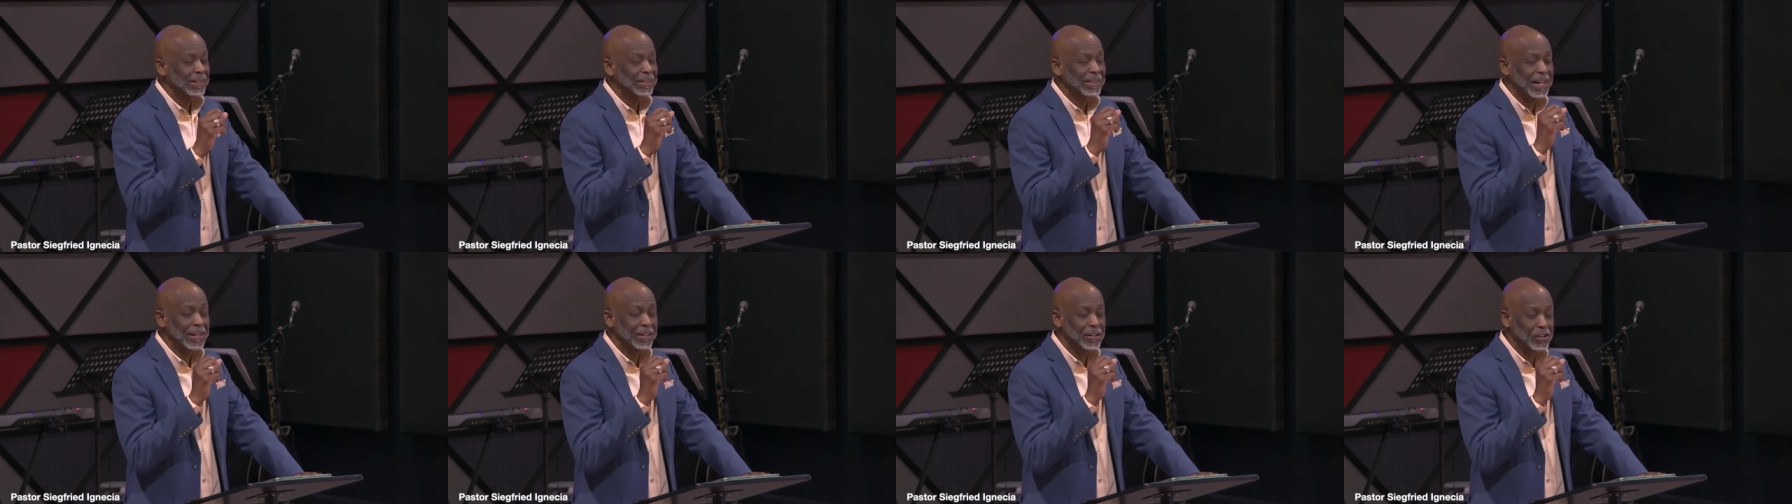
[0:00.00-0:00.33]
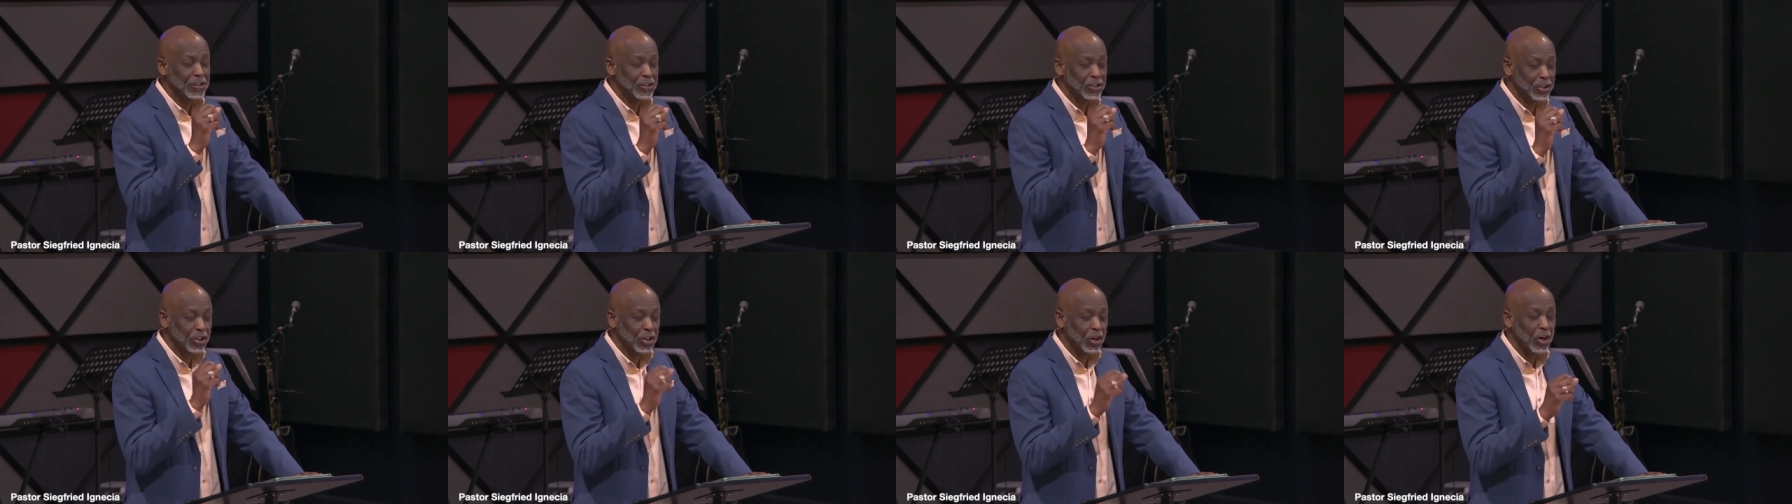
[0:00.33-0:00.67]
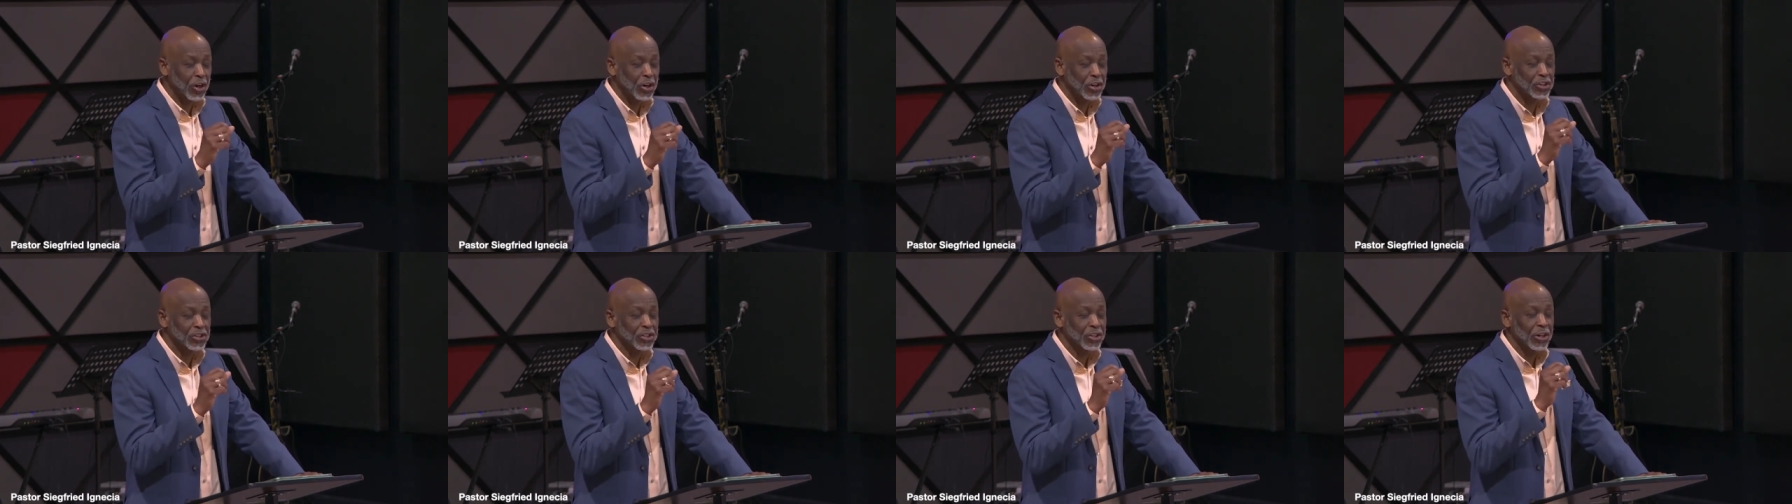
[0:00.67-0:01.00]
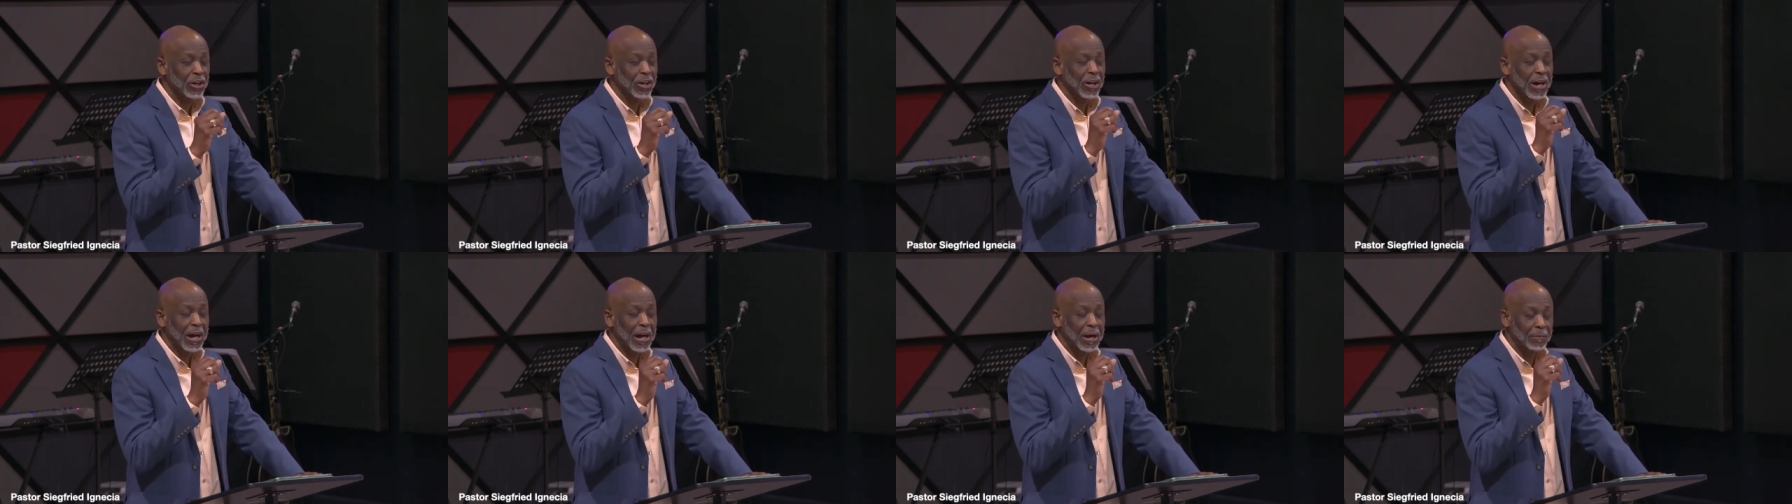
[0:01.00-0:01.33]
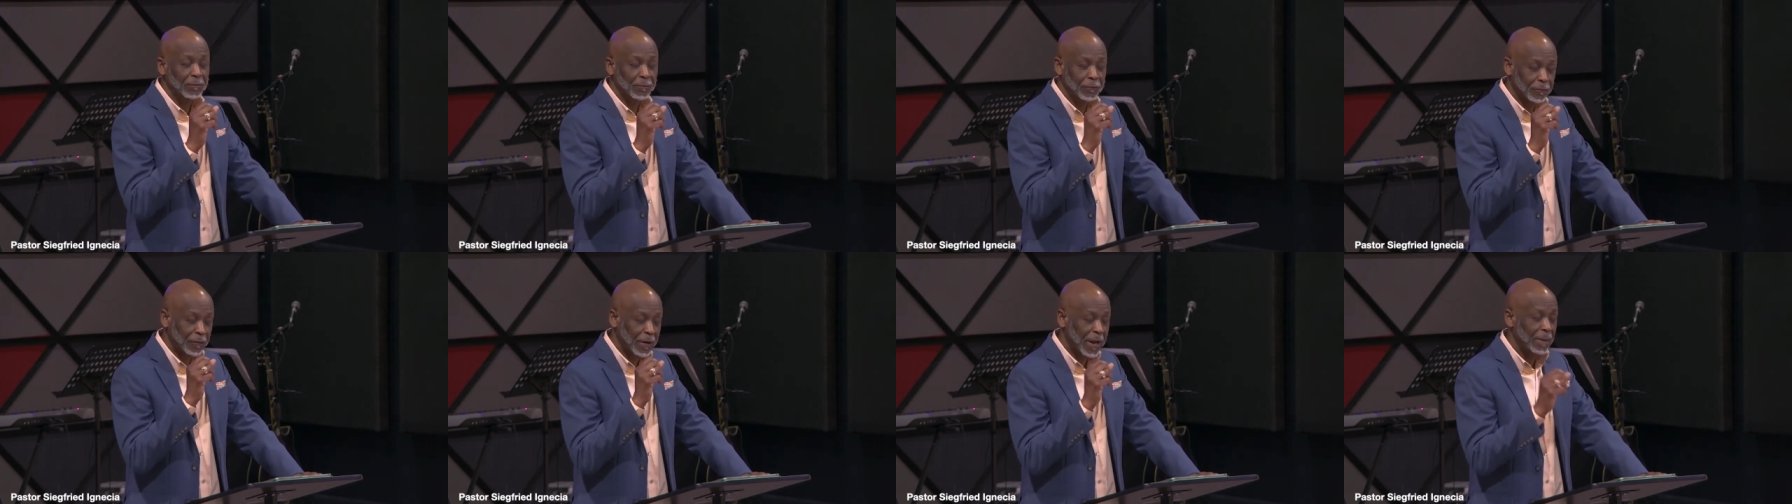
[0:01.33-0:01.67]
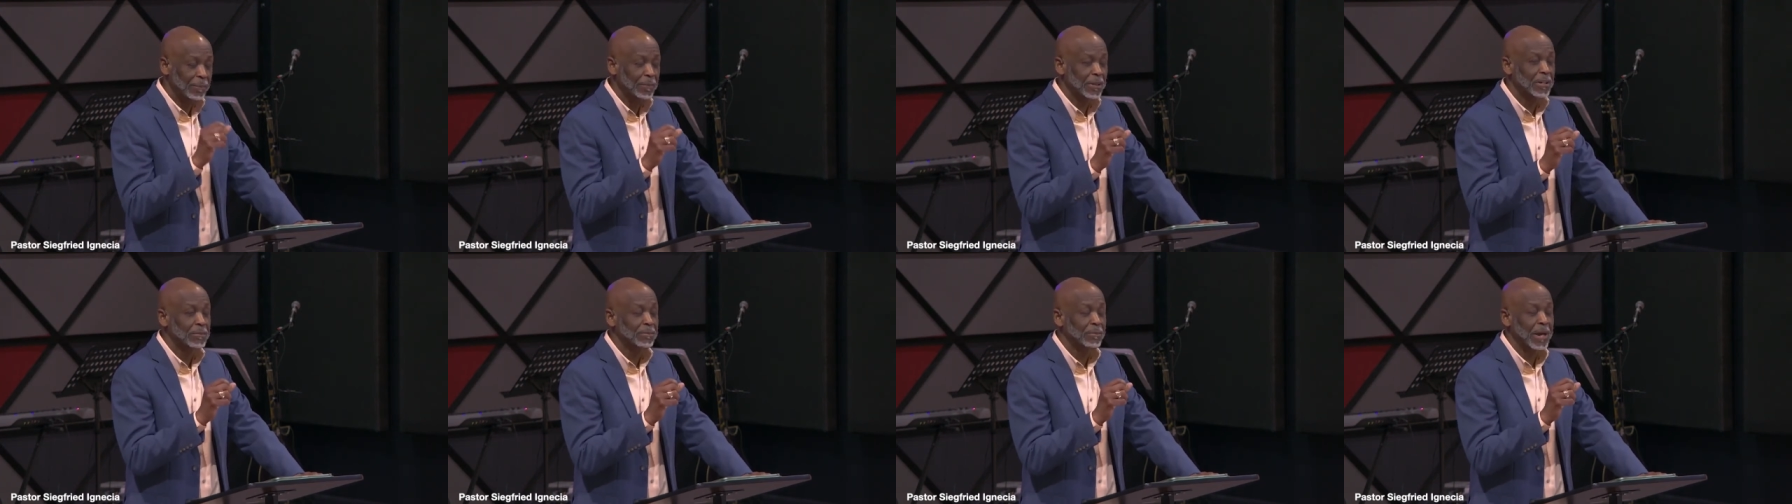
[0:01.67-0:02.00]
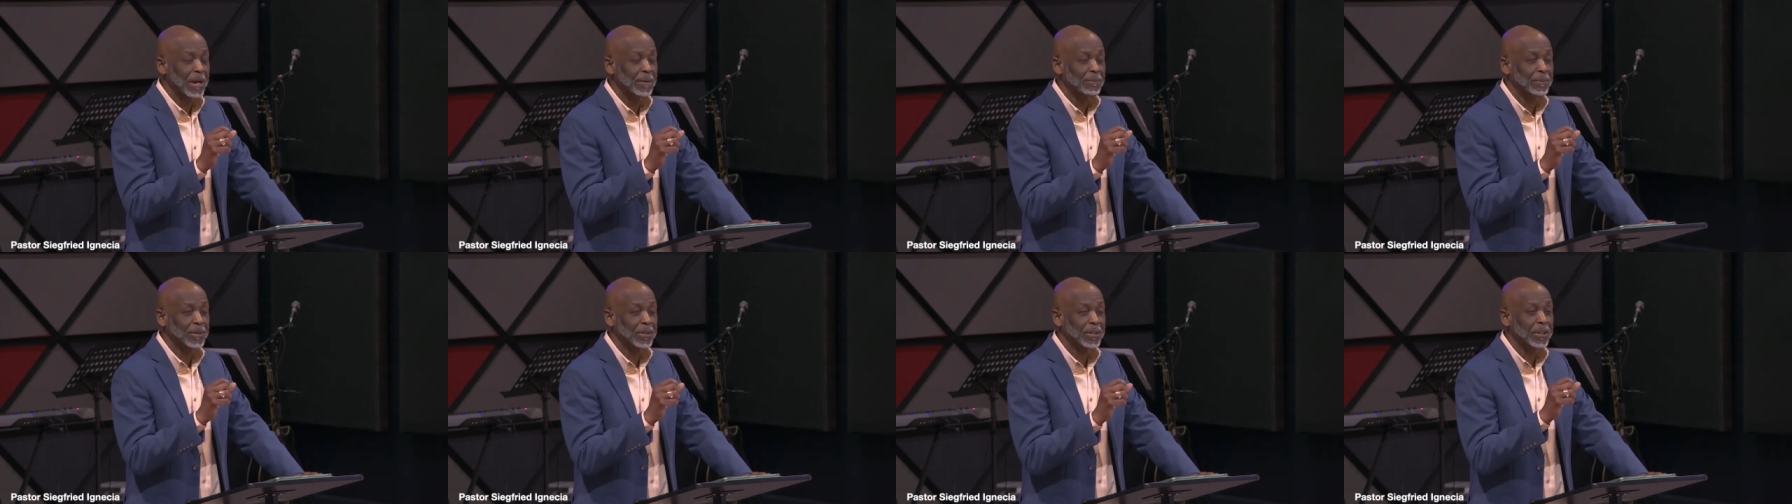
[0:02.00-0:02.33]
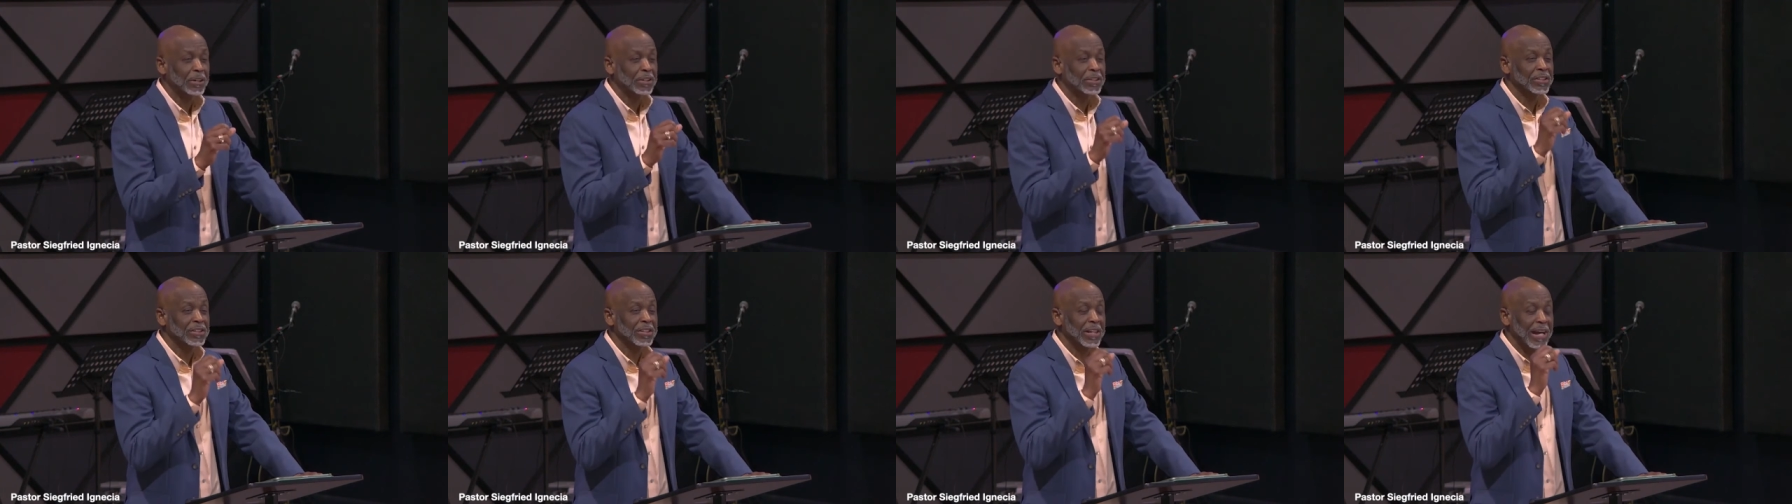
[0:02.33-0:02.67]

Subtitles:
that destroys family members,